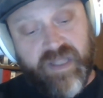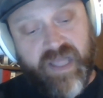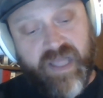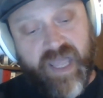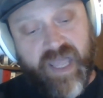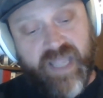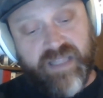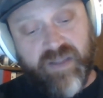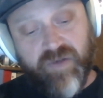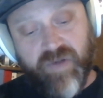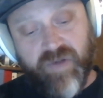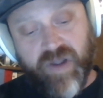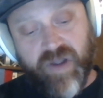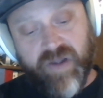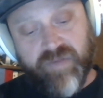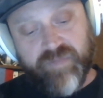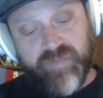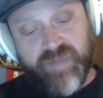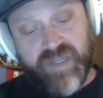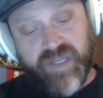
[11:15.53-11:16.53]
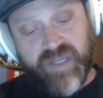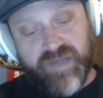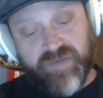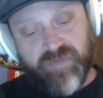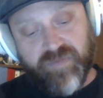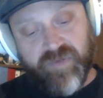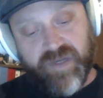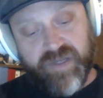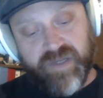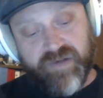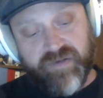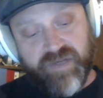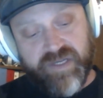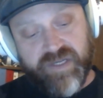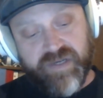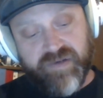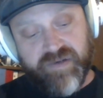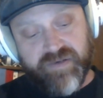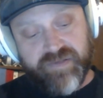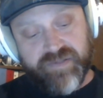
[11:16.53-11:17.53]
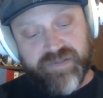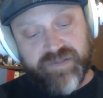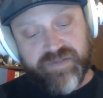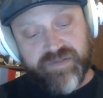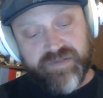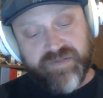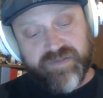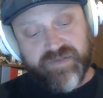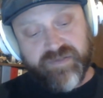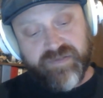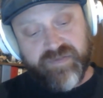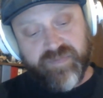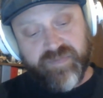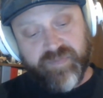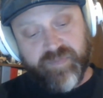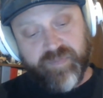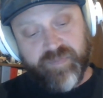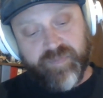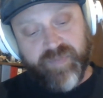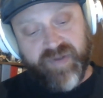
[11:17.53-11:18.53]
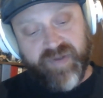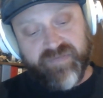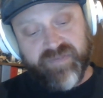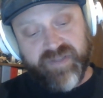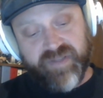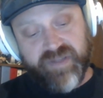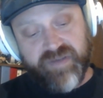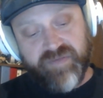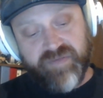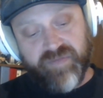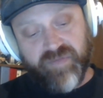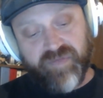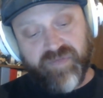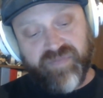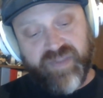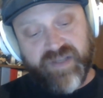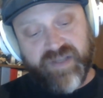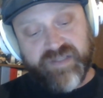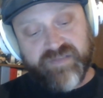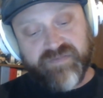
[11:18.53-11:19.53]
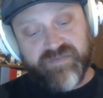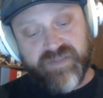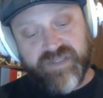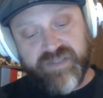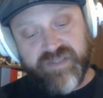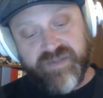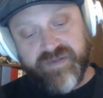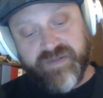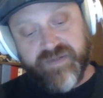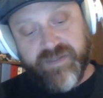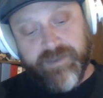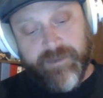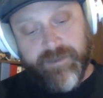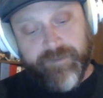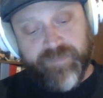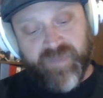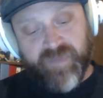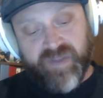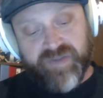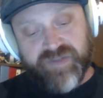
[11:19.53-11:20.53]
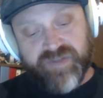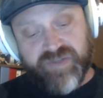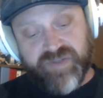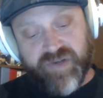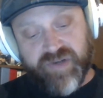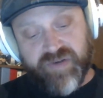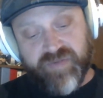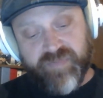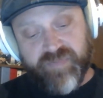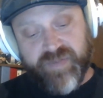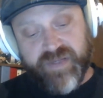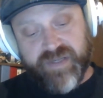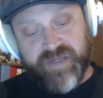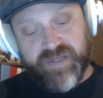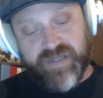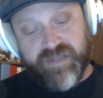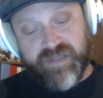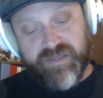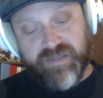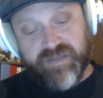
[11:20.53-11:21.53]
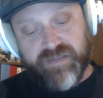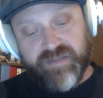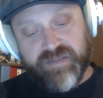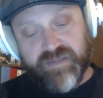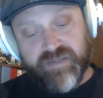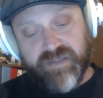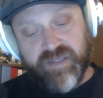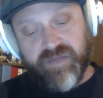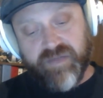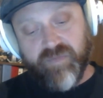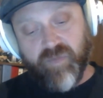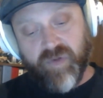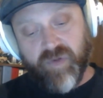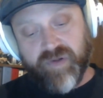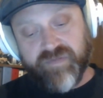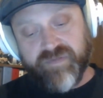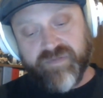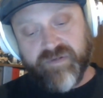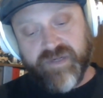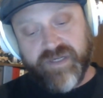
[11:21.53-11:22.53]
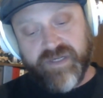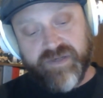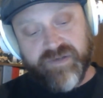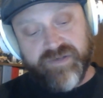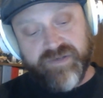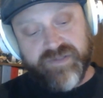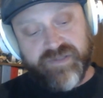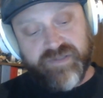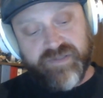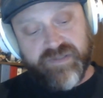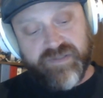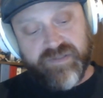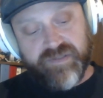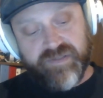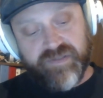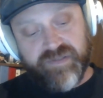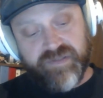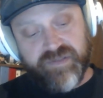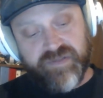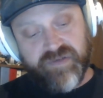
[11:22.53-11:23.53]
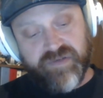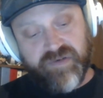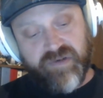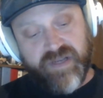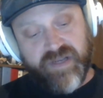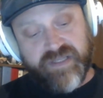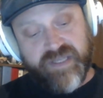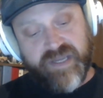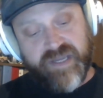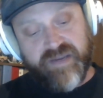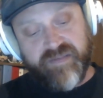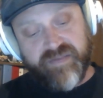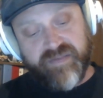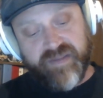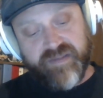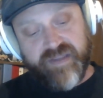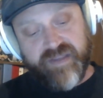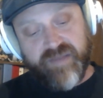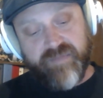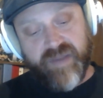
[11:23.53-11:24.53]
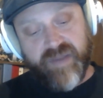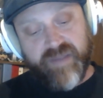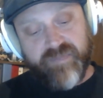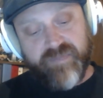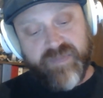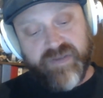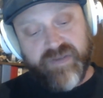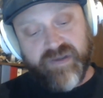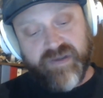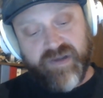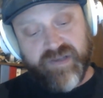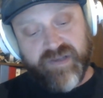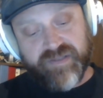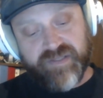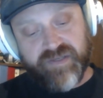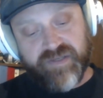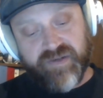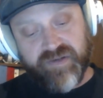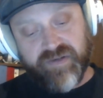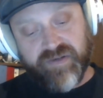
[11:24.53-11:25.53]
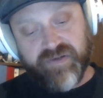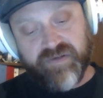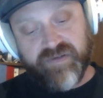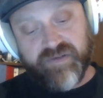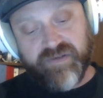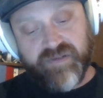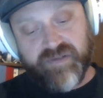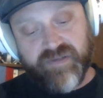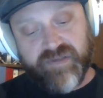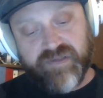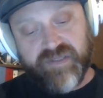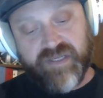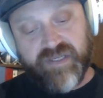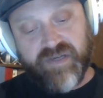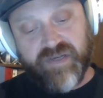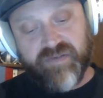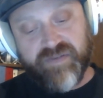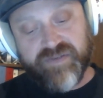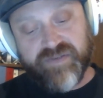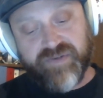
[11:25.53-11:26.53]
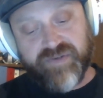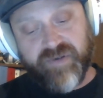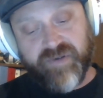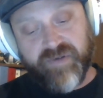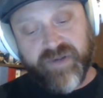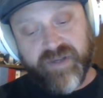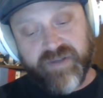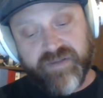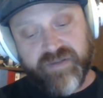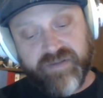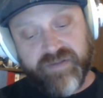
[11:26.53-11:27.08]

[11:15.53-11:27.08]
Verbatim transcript: A low hum began to ring in her ears. Beverly reflexively stuck her pinky in one of her ears to correct anything that might be causing her to hear this droning.